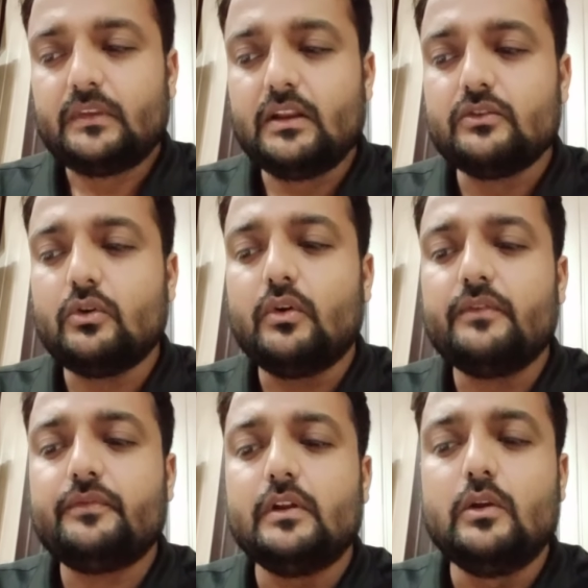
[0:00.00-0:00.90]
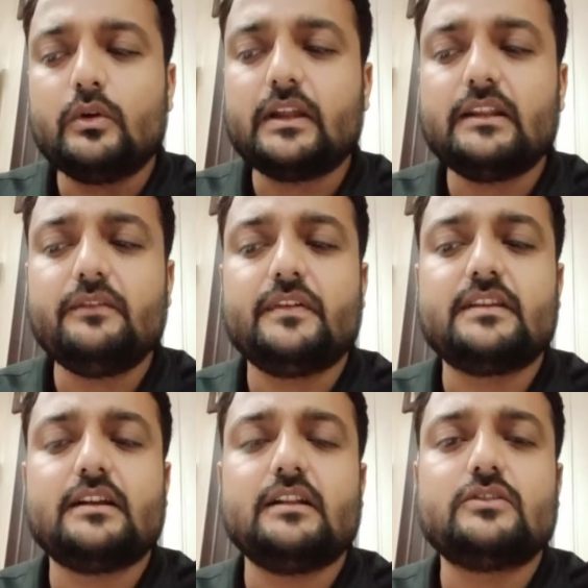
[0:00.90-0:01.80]
So if you look at the
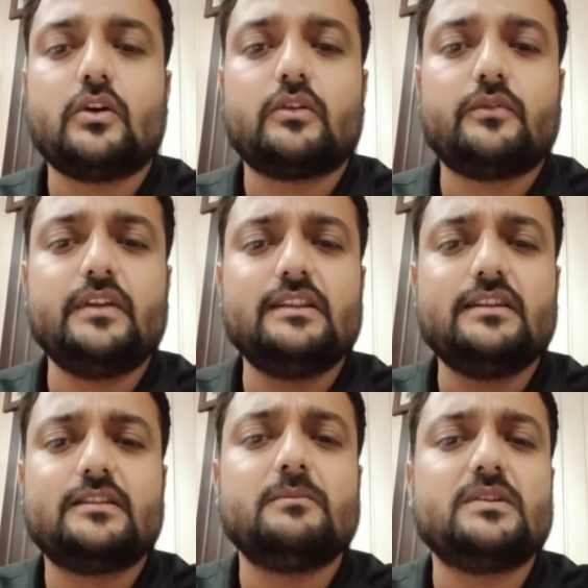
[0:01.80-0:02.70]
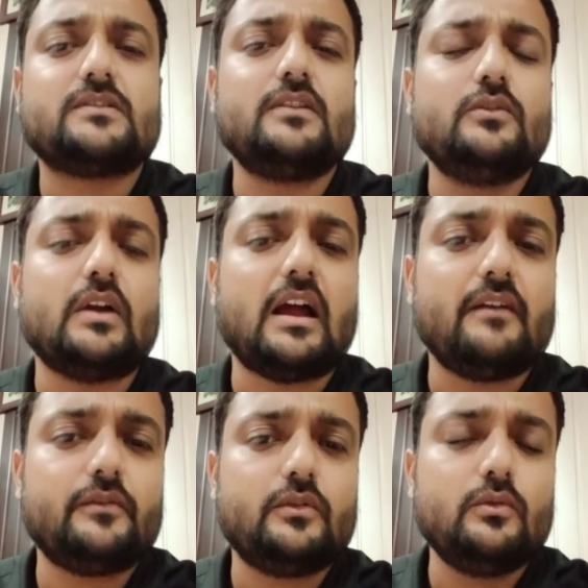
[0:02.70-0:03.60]
physical geography in this semester, you
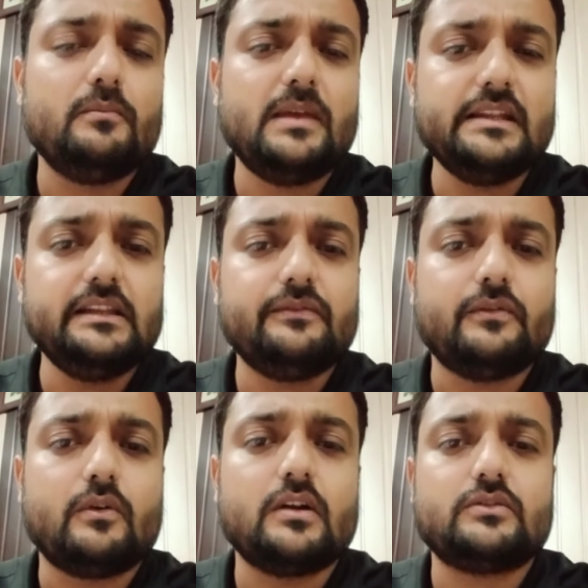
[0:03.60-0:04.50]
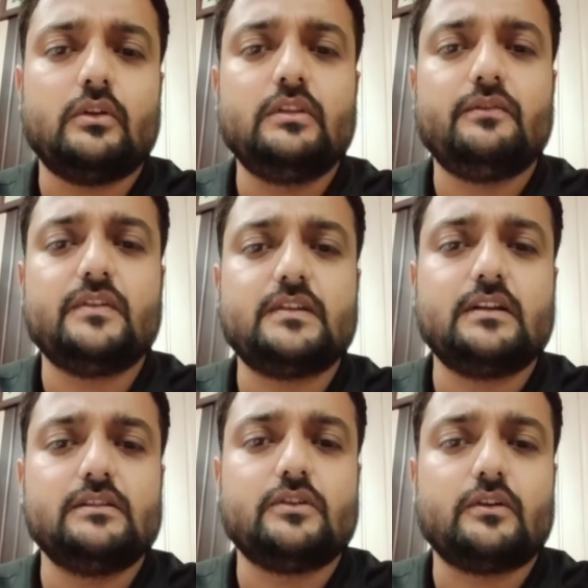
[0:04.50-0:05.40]
have to mainly focus on the
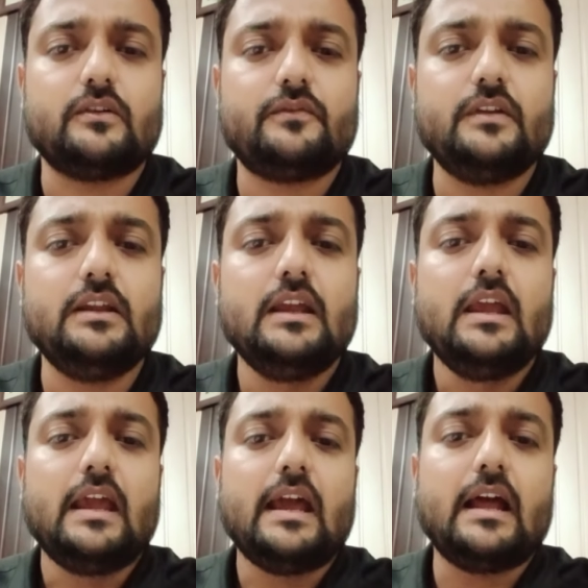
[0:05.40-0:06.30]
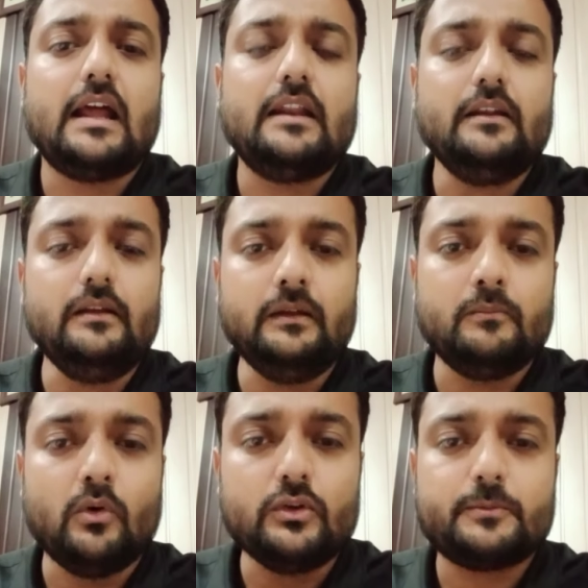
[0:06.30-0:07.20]
physical geography, and
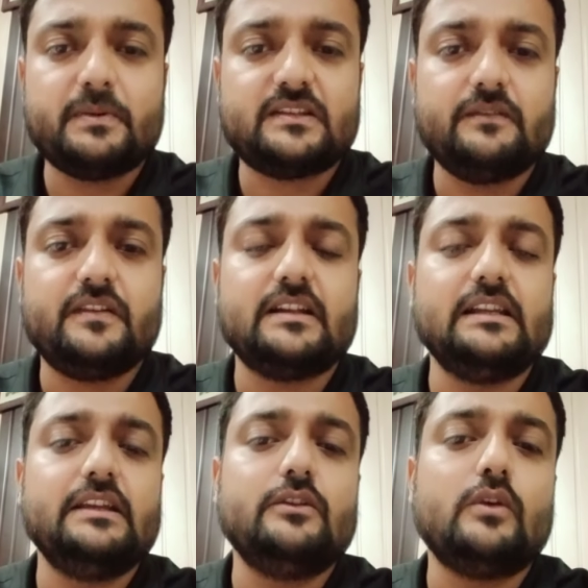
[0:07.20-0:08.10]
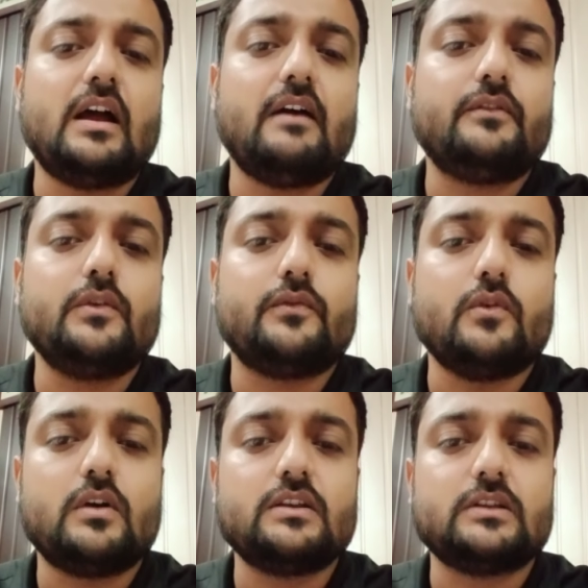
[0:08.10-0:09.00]
more specifically you have to
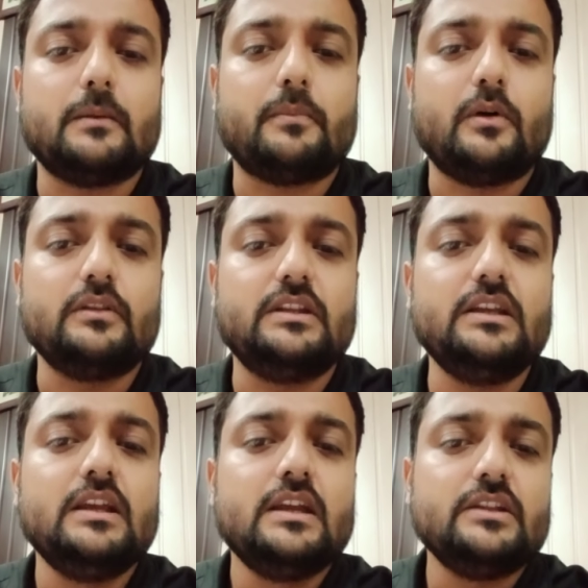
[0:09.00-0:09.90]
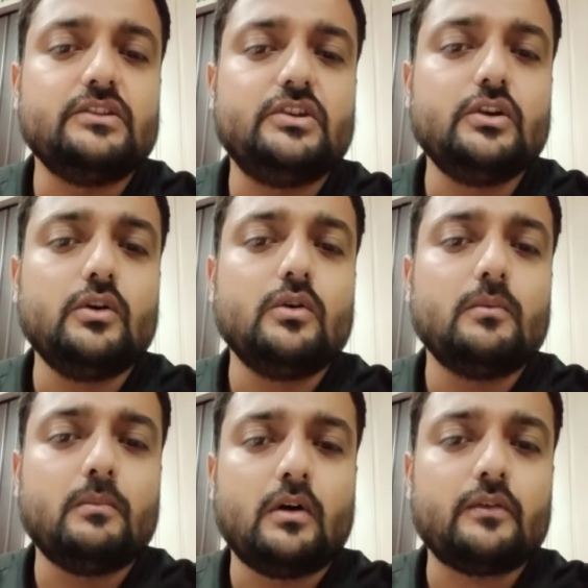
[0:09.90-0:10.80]
focus upon the
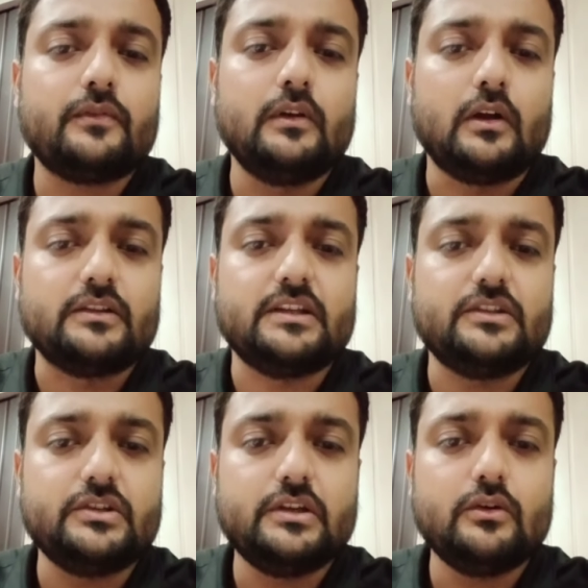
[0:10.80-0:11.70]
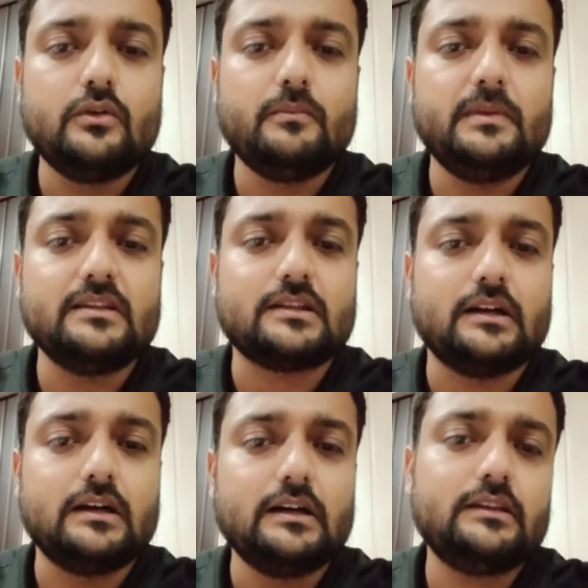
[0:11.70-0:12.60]
geomorphology. Geo means
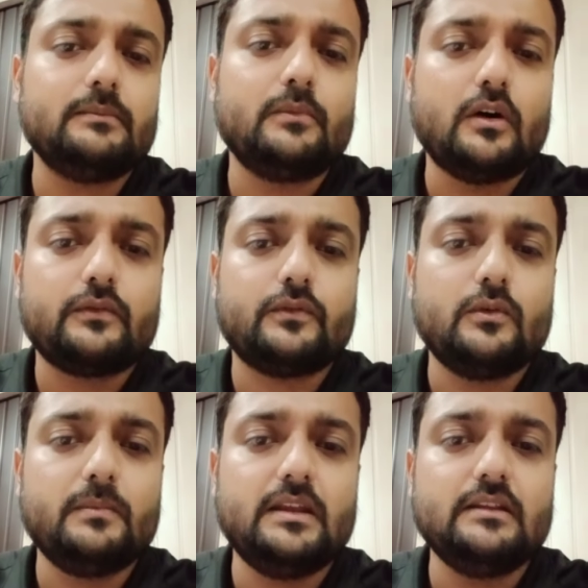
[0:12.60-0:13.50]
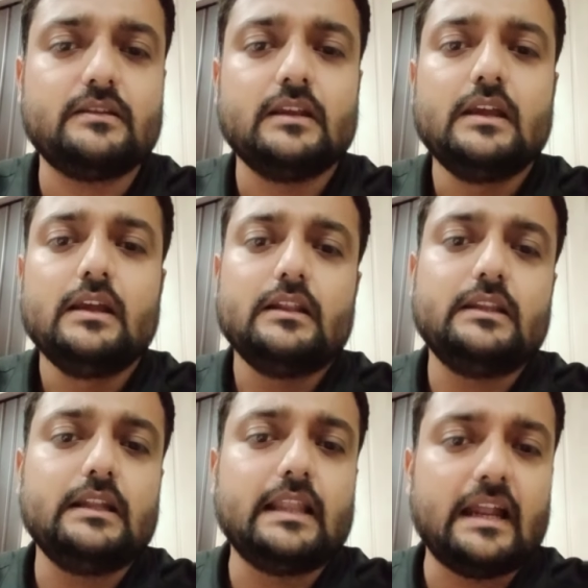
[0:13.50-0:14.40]
earth, morpho means
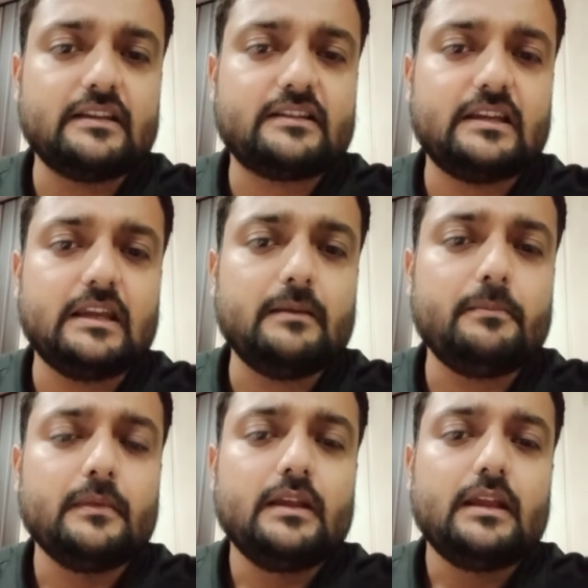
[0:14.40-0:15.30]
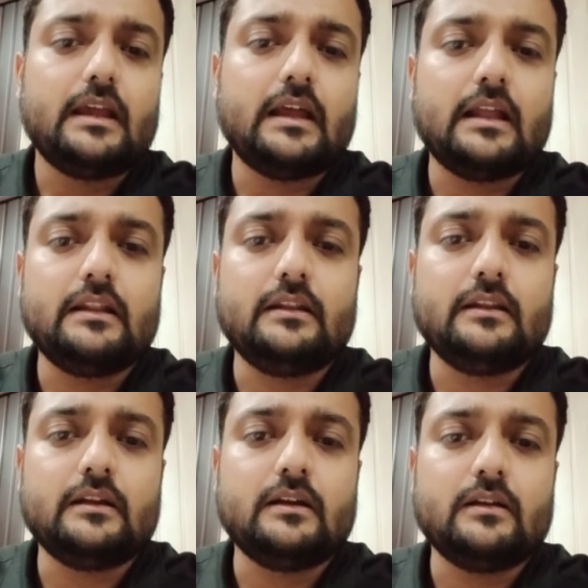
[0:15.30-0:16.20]
the landscape, and
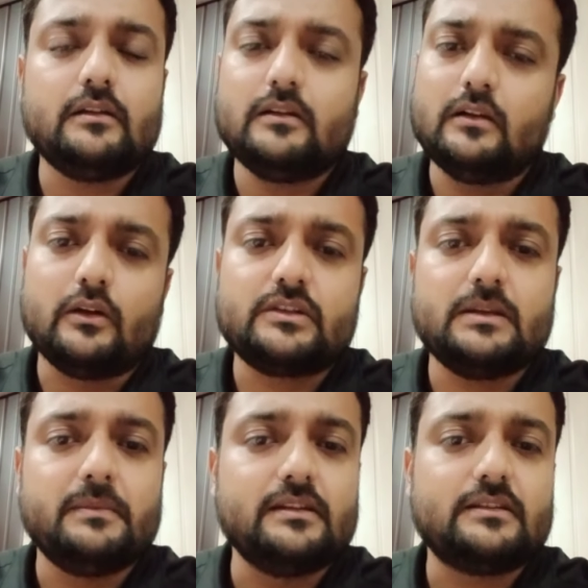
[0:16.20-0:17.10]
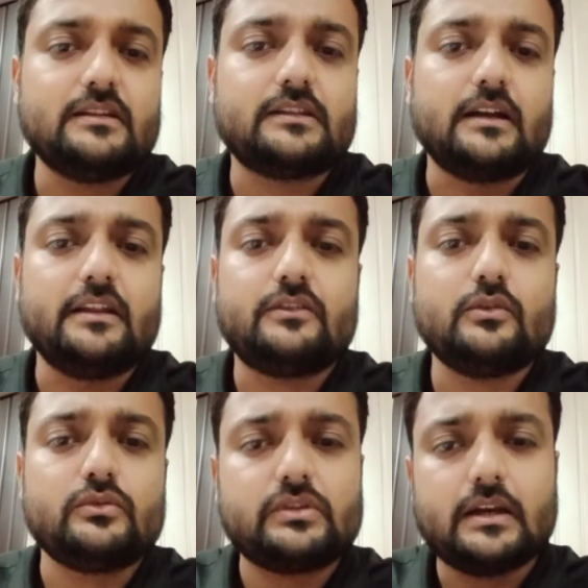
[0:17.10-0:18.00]
logy means the study. So
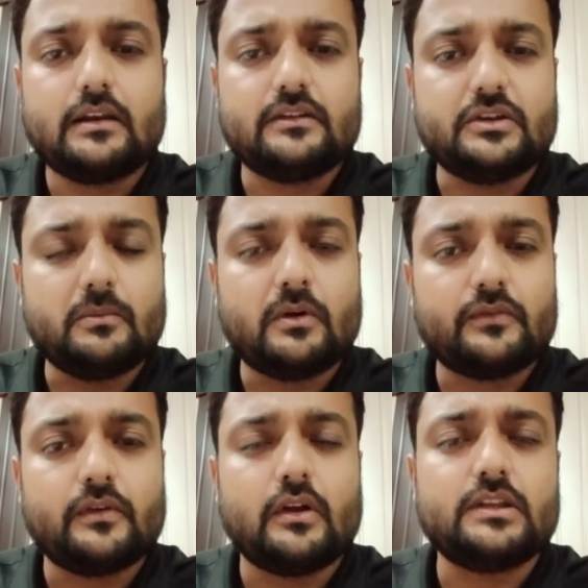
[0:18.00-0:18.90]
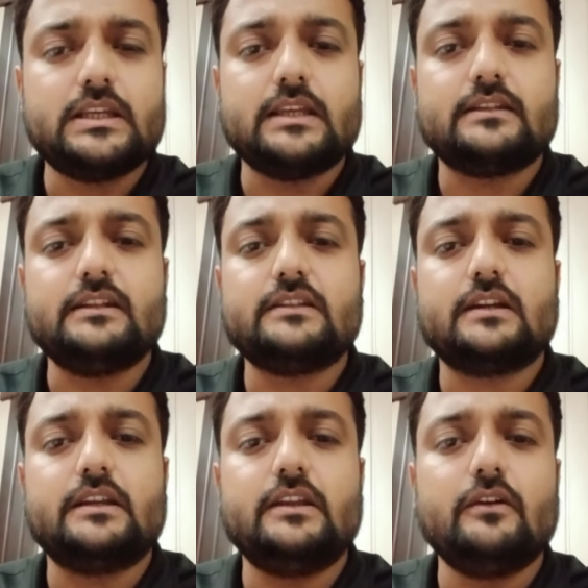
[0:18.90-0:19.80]
geomorphology is the
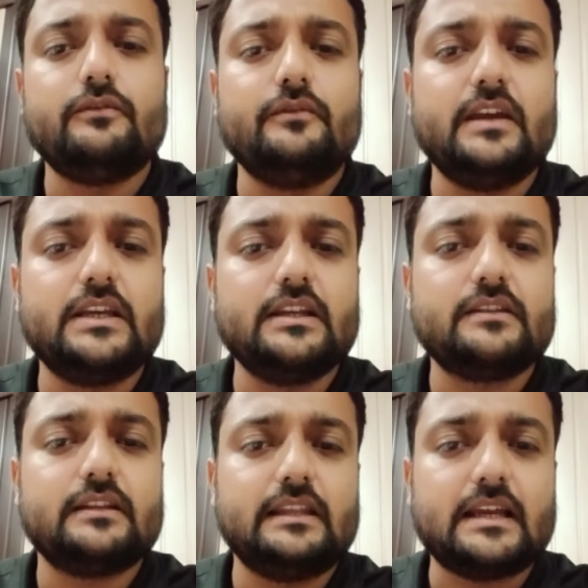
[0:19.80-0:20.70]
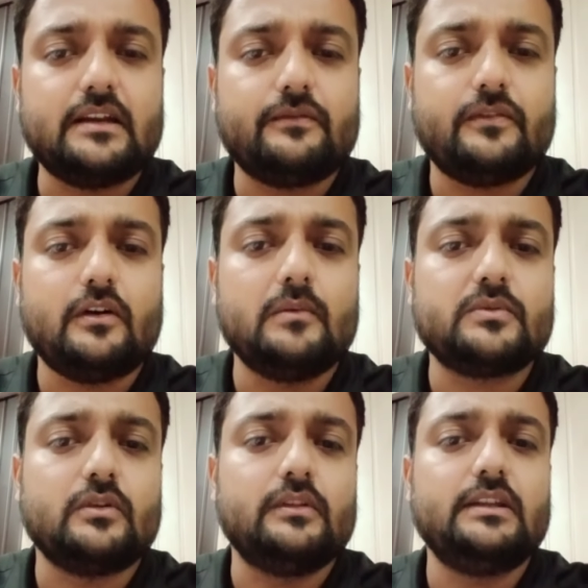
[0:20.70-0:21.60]
study of various landforms
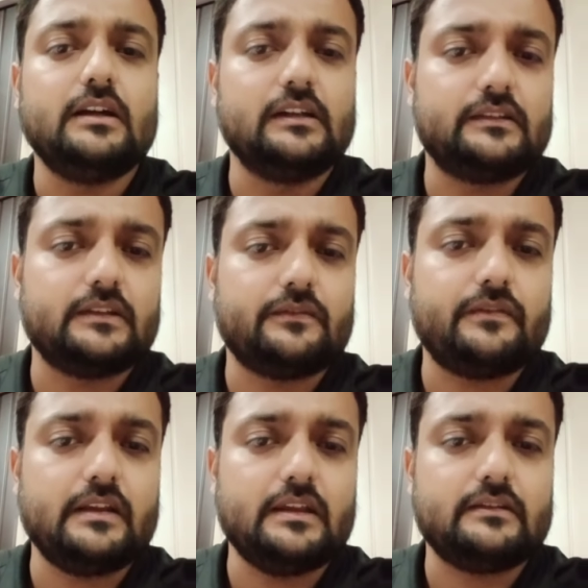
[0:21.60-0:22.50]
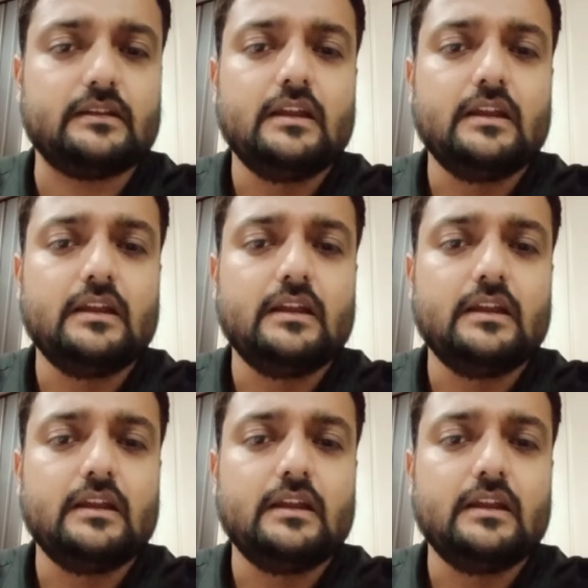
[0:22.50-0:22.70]
on the earth's surface.